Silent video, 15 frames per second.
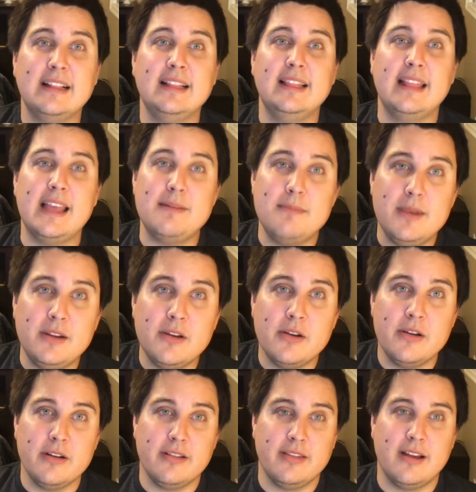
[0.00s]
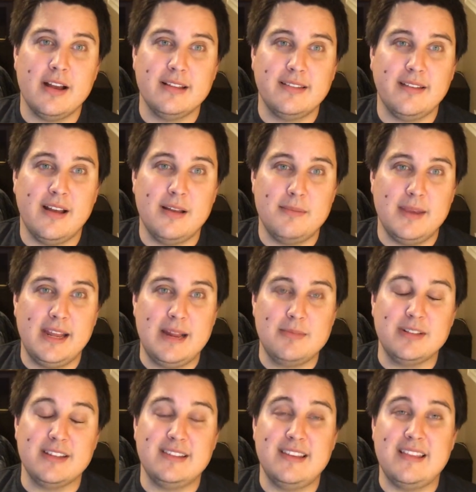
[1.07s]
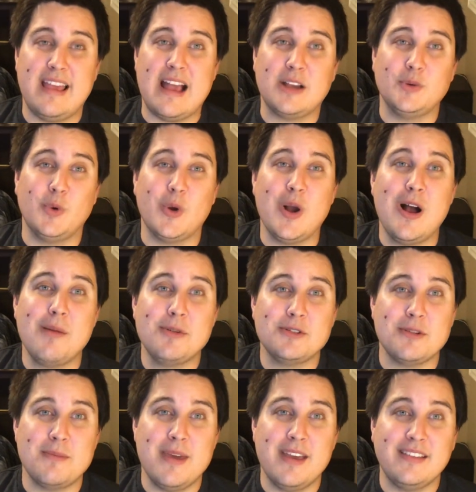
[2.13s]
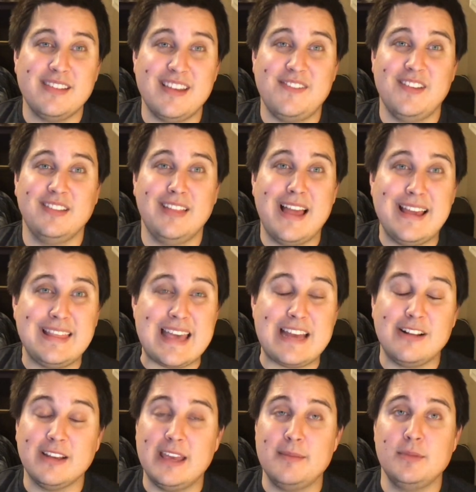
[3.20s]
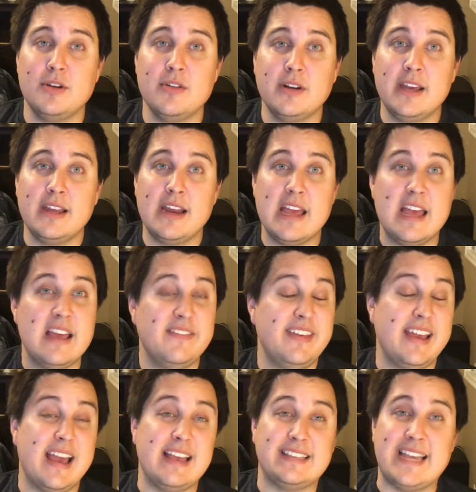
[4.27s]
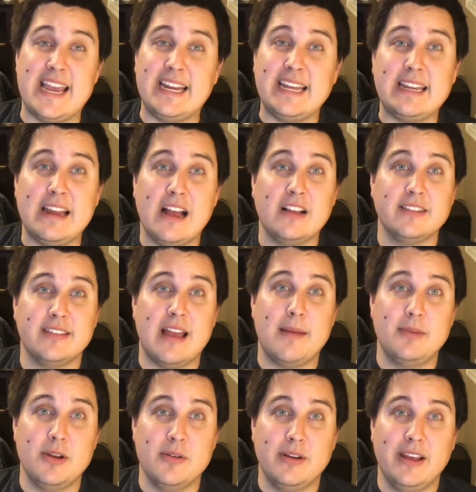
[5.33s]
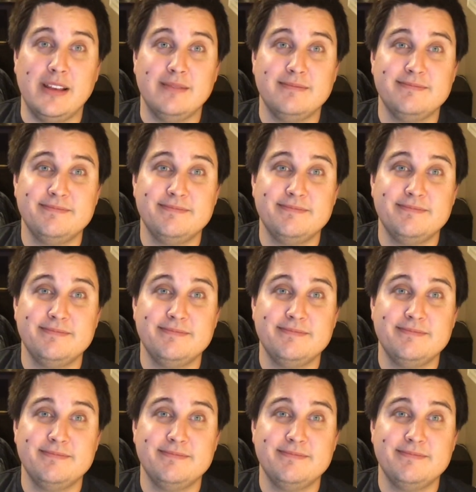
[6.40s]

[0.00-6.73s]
Let me know your thoughts on being able to see the actual combos it makes. If you like that, I'll keep doing it. If you guys hate it, I'll stop doing it.